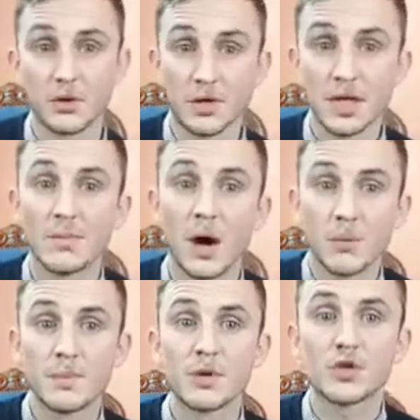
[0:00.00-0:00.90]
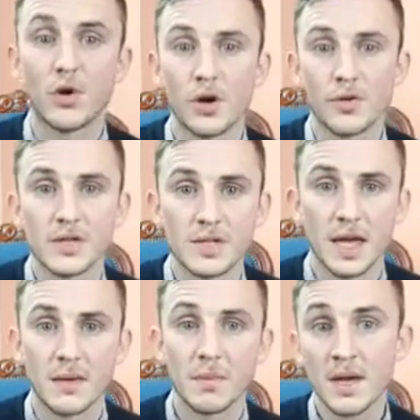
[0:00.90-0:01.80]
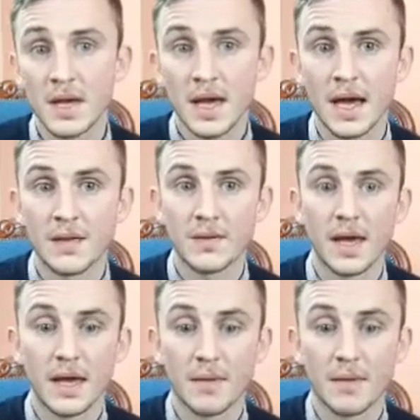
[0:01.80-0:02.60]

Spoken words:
I'm going to keep it a wee bit shorter this time and